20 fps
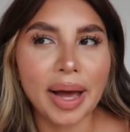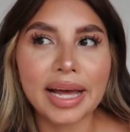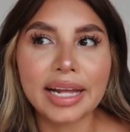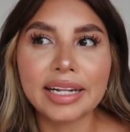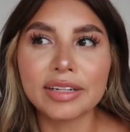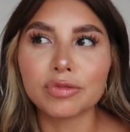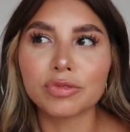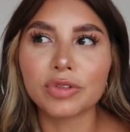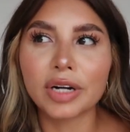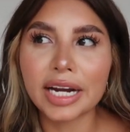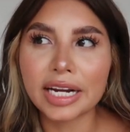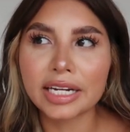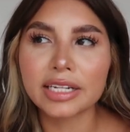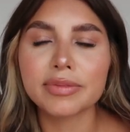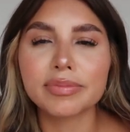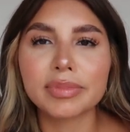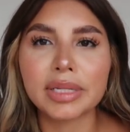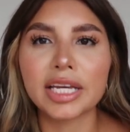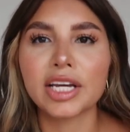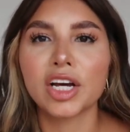I
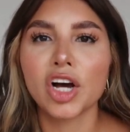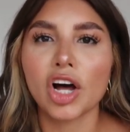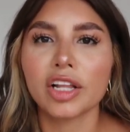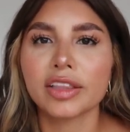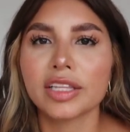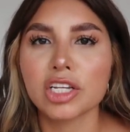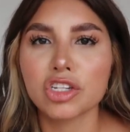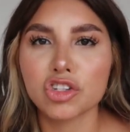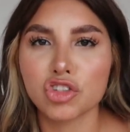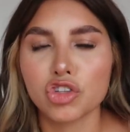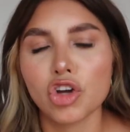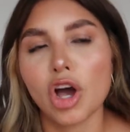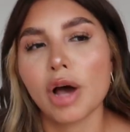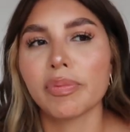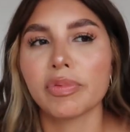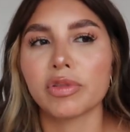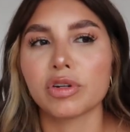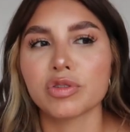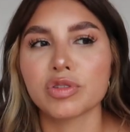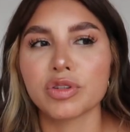randomly got this
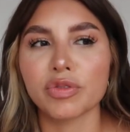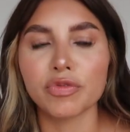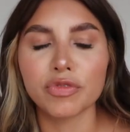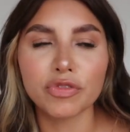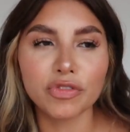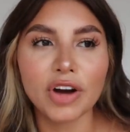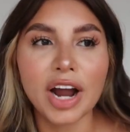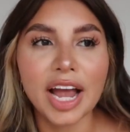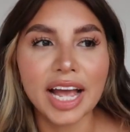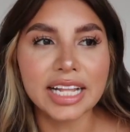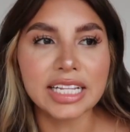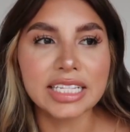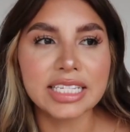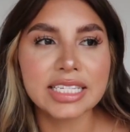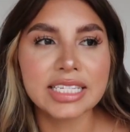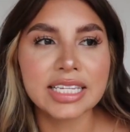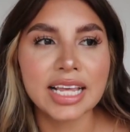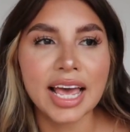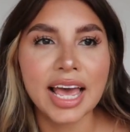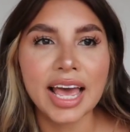job through some
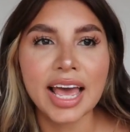friends.